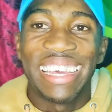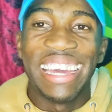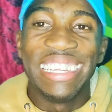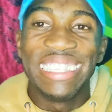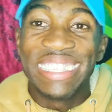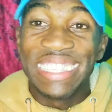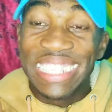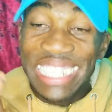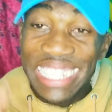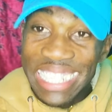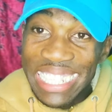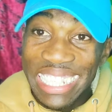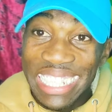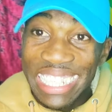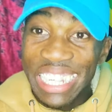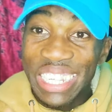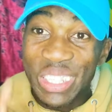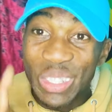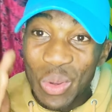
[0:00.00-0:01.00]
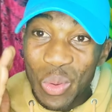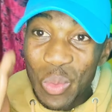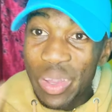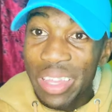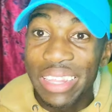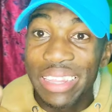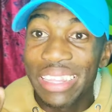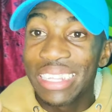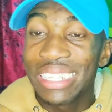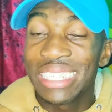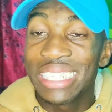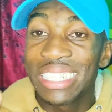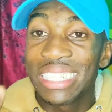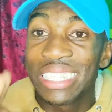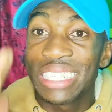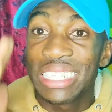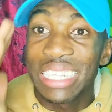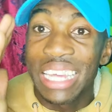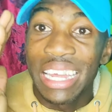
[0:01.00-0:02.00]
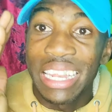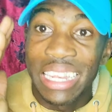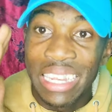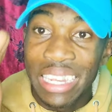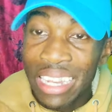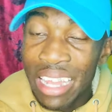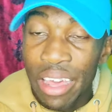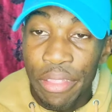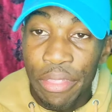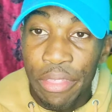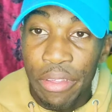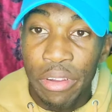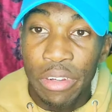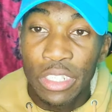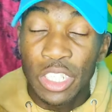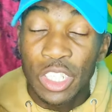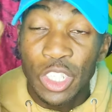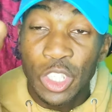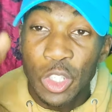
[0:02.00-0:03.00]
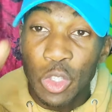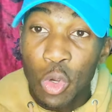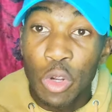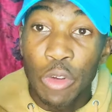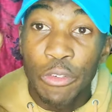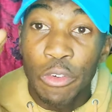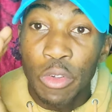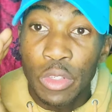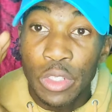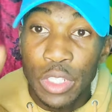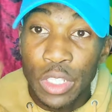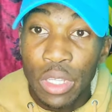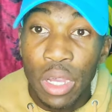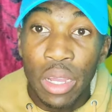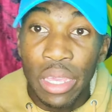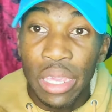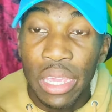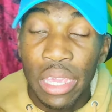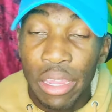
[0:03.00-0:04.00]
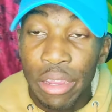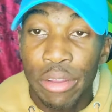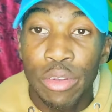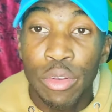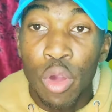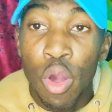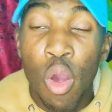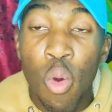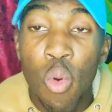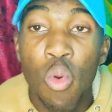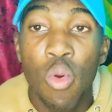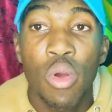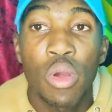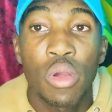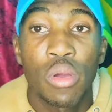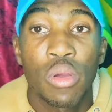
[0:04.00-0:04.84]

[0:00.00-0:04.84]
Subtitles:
And to sit and to witness another soulful song here now,